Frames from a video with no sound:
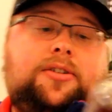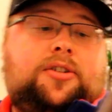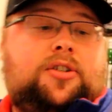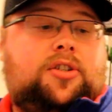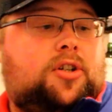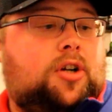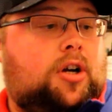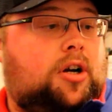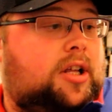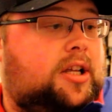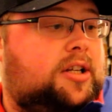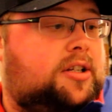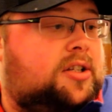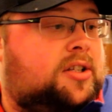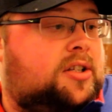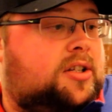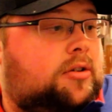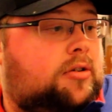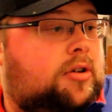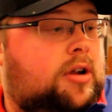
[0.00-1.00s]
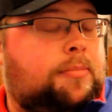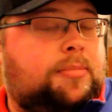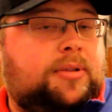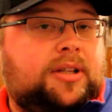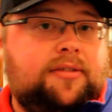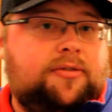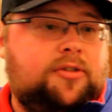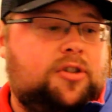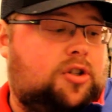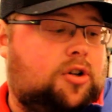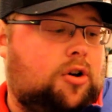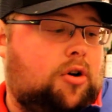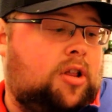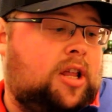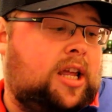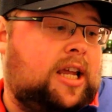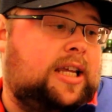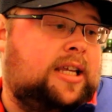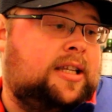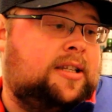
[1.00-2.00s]
Starlight Distillery. I believe
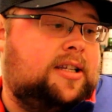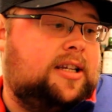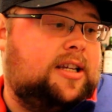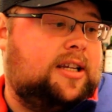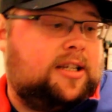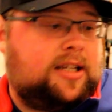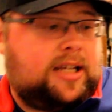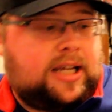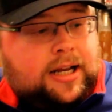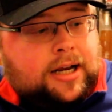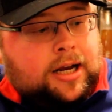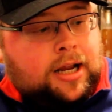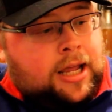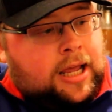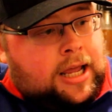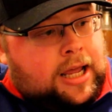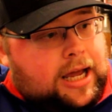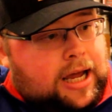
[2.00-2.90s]
Starlight is in Indiana.